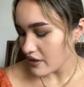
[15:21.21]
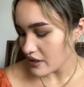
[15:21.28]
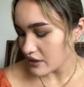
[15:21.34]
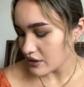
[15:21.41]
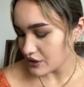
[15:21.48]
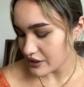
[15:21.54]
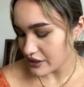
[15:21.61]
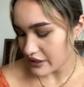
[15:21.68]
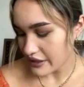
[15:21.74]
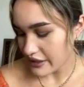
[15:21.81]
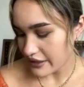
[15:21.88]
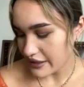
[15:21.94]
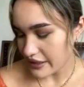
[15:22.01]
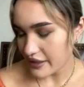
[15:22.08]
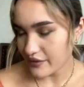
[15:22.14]
that Gina and
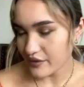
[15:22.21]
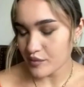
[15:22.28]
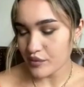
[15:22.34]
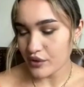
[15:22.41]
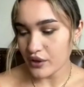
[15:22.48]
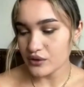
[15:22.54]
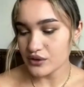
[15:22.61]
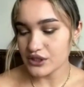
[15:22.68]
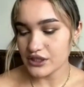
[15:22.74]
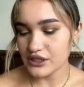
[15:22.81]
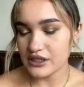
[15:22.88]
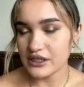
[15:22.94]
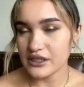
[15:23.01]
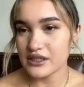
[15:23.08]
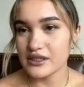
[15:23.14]
I kind of approached
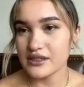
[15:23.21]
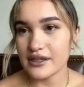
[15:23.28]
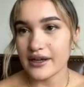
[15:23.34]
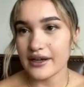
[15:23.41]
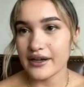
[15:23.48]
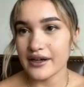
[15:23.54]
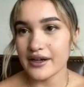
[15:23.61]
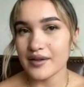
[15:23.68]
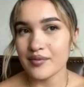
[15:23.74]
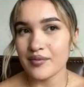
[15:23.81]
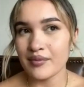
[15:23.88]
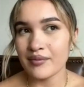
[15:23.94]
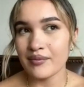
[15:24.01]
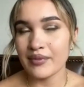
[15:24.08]
the entire